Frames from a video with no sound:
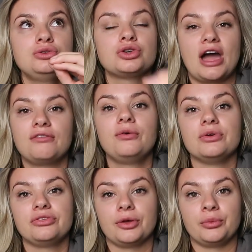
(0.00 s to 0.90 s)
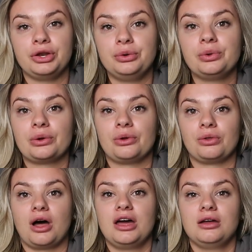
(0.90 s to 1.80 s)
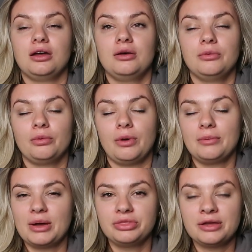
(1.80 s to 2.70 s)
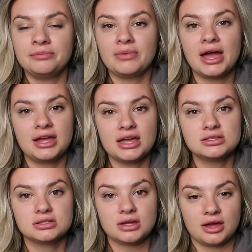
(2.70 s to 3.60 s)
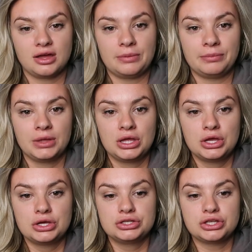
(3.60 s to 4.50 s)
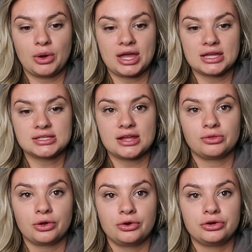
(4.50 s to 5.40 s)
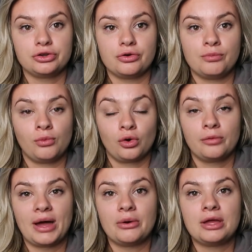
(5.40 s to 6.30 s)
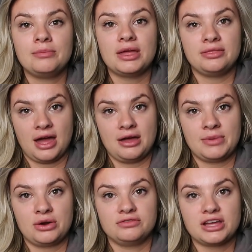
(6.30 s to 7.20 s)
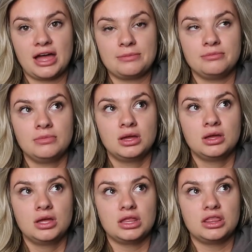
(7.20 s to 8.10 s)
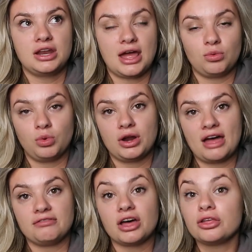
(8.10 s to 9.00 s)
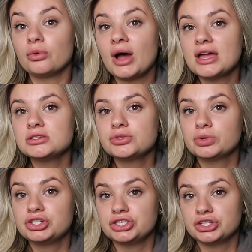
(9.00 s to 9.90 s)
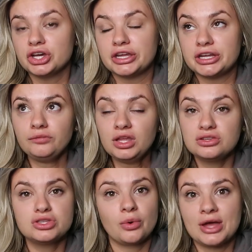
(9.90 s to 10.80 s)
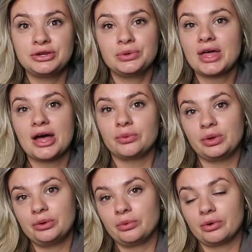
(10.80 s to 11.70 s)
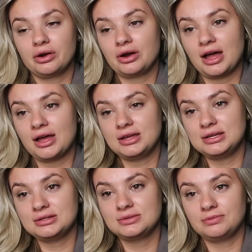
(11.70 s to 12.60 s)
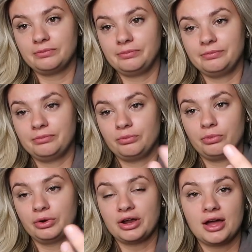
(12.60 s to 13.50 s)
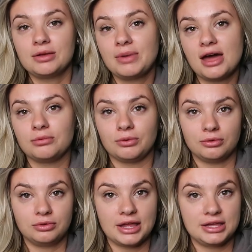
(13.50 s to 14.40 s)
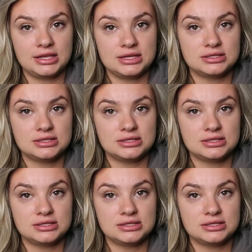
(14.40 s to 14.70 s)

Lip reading: travel with someone, you learn a lot about them, I guess. So I guess I learned more about him in that amount of time than I would have otherwise, which is good. So I knew that we're not compatible. Like